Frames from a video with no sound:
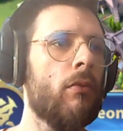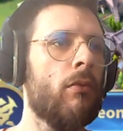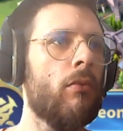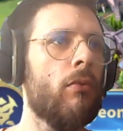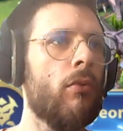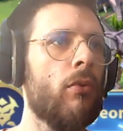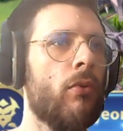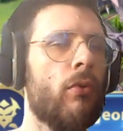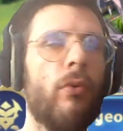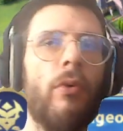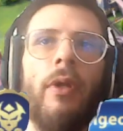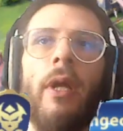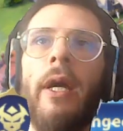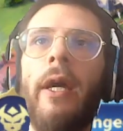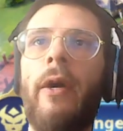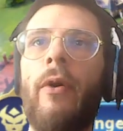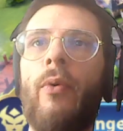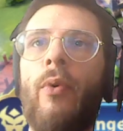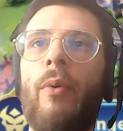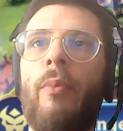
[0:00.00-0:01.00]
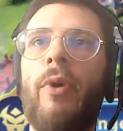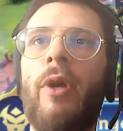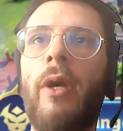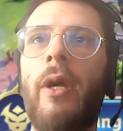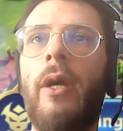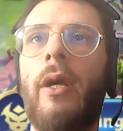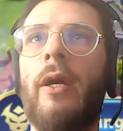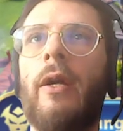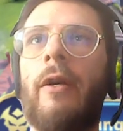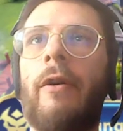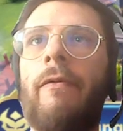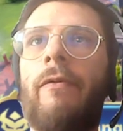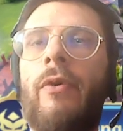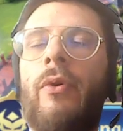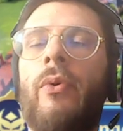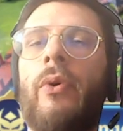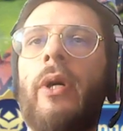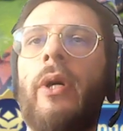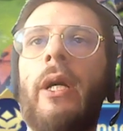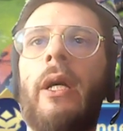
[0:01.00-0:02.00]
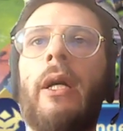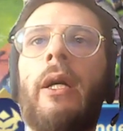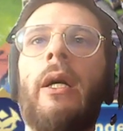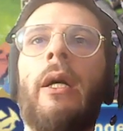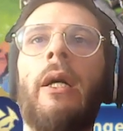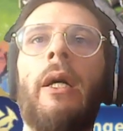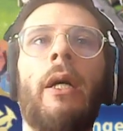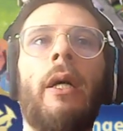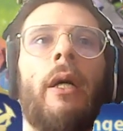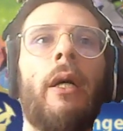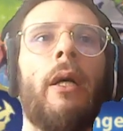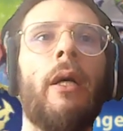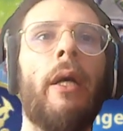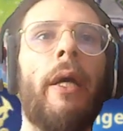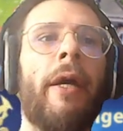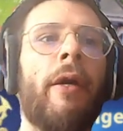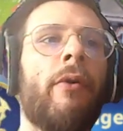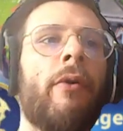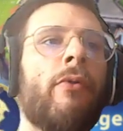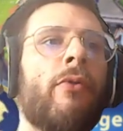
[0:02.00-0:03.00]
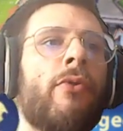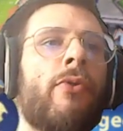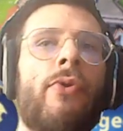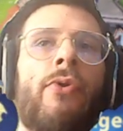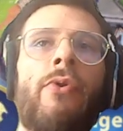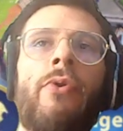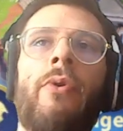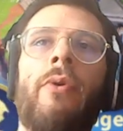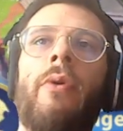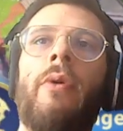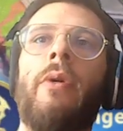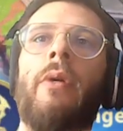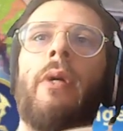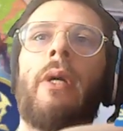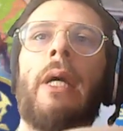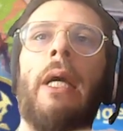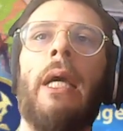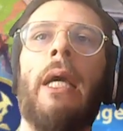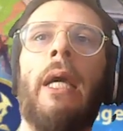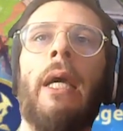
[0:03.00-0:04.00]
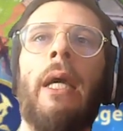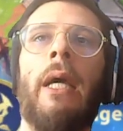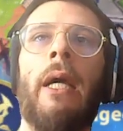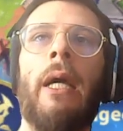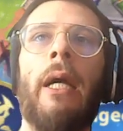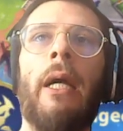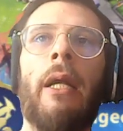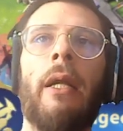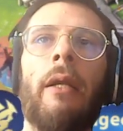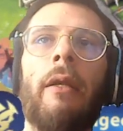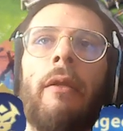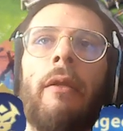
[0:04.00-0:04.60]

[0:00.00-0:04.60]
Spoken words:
Today we'll be reviewing echoes and